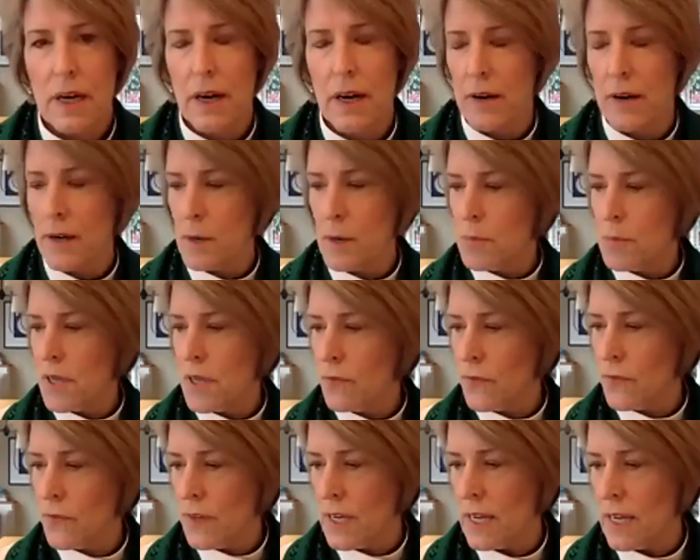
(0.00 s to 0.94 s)
are an
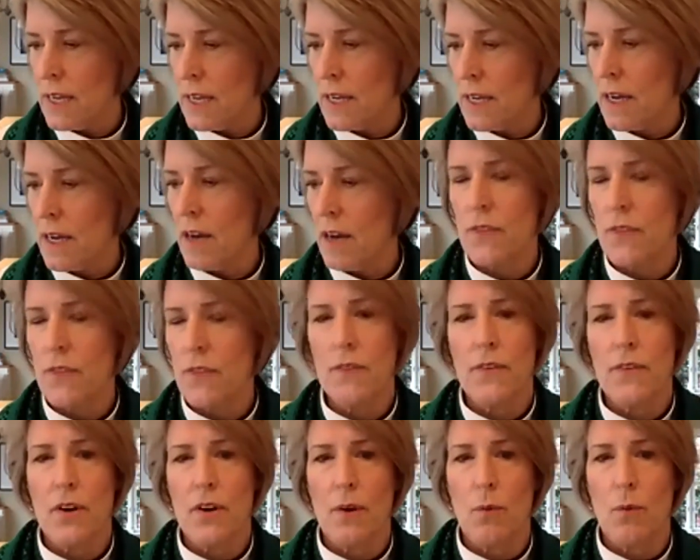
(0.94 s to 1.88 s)
epiphany of the
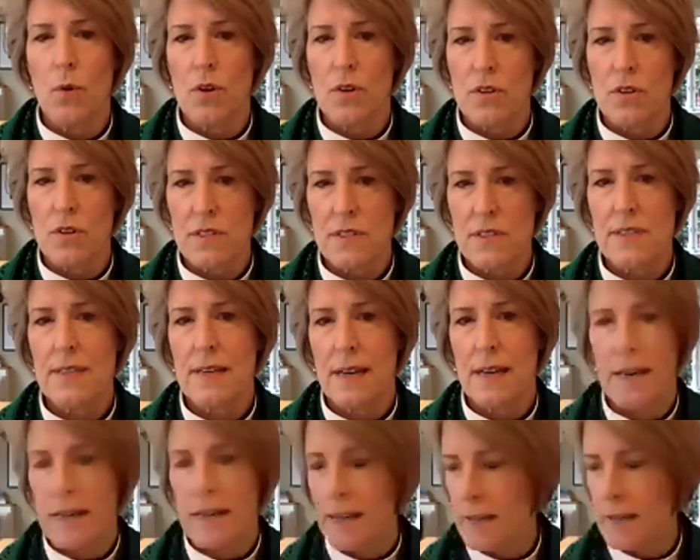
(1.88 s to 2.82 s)
very worst
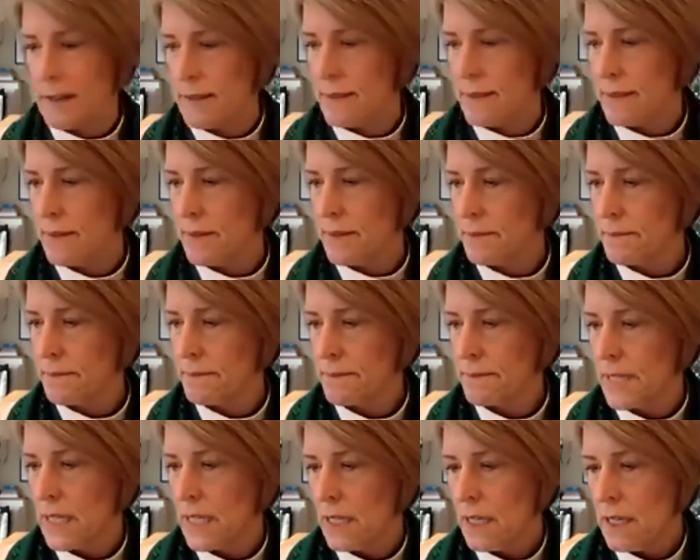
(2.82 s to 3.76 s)
kind.
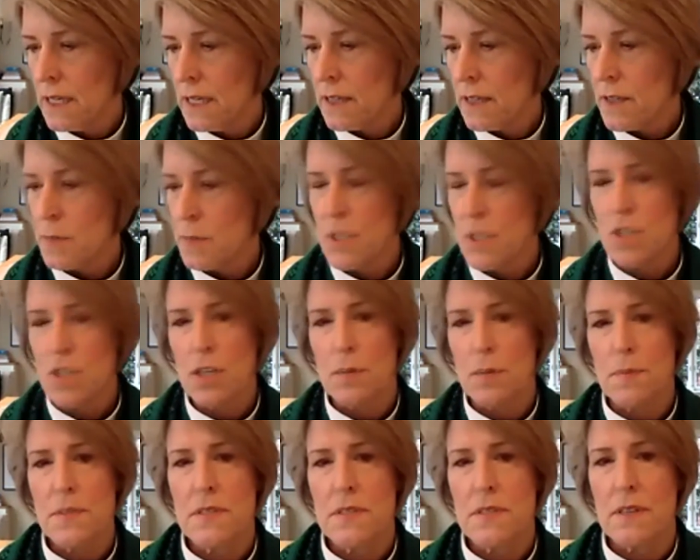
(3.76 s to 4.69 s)
The
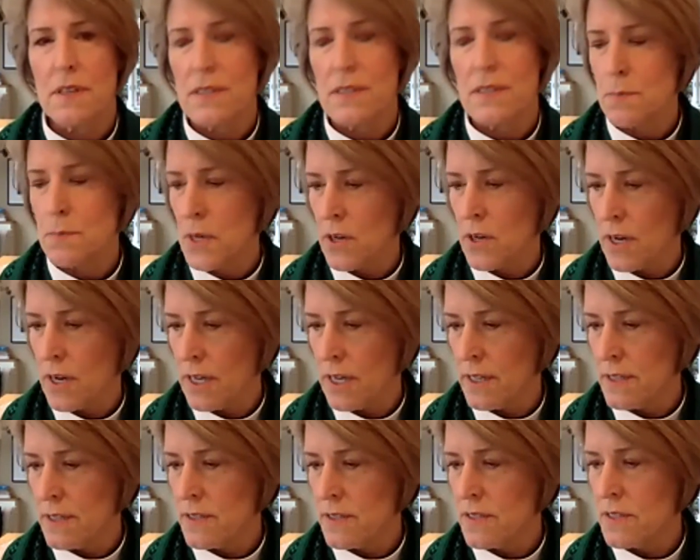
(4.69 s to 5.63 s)
bishop's
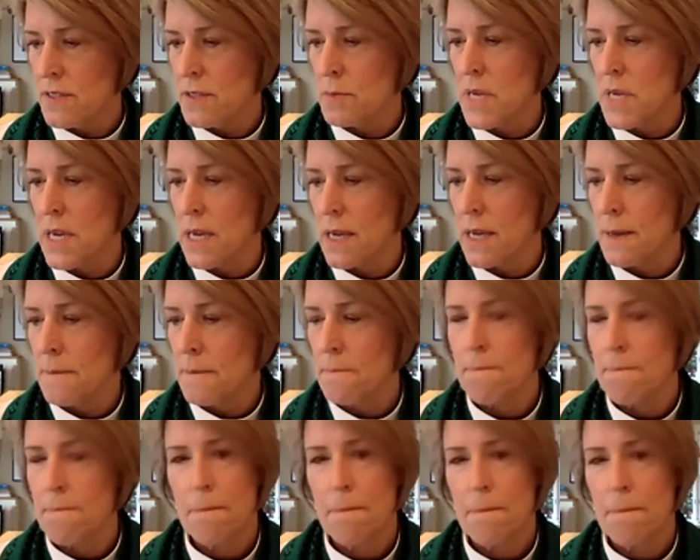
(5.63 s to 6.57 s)
experience to me,
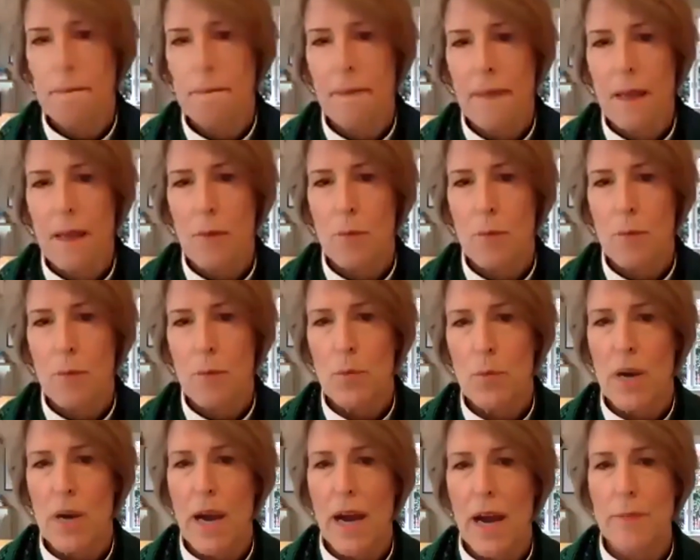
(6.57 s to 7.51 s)

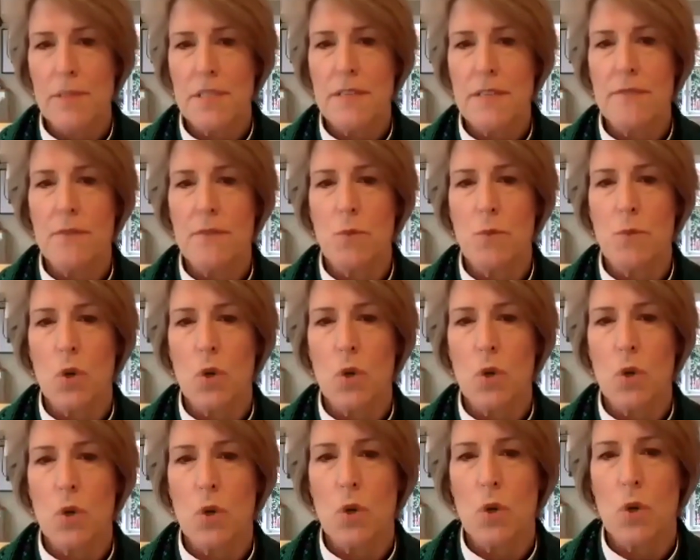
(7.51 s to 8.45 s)
perhaps even more
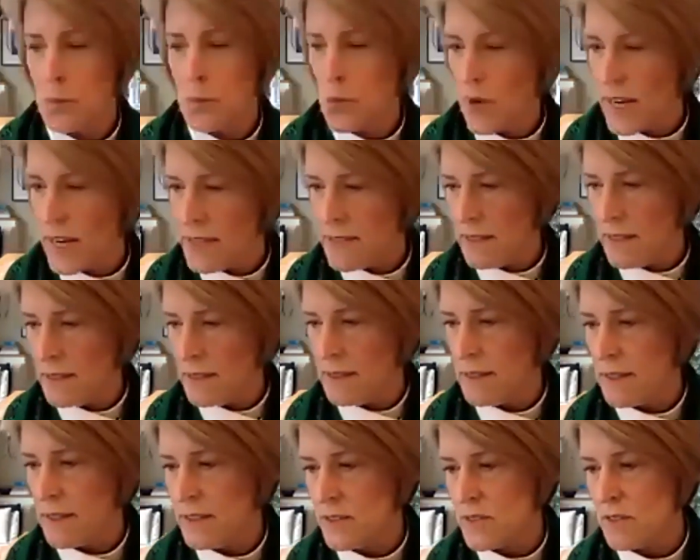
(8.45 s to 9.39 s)
than the brazen
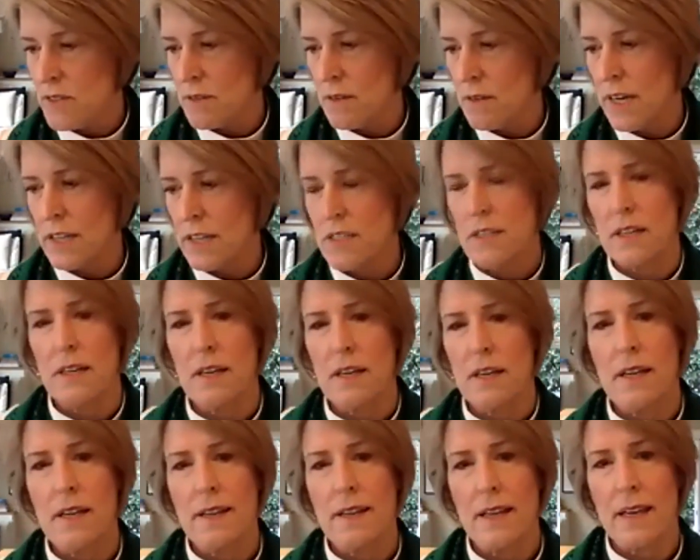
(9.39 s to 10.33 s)
insurrection
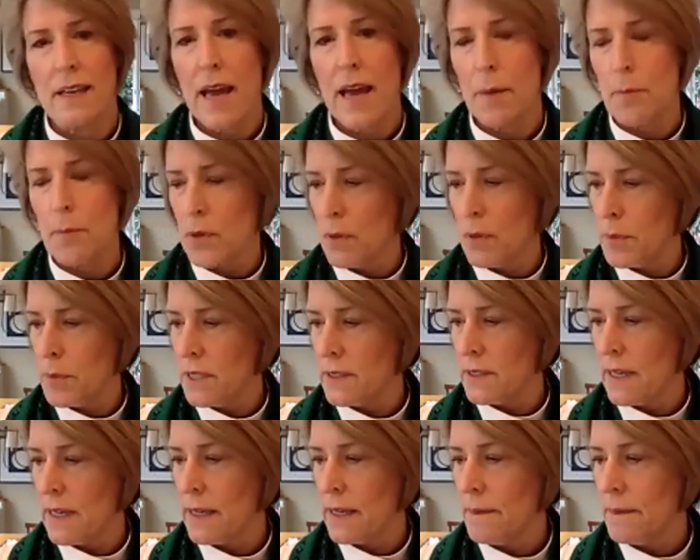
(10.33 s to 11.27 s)
in the Capitol
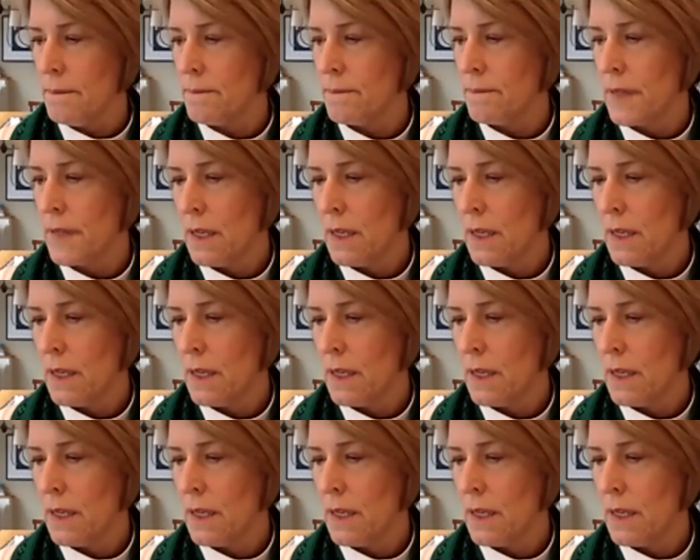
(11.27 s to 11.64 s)
building,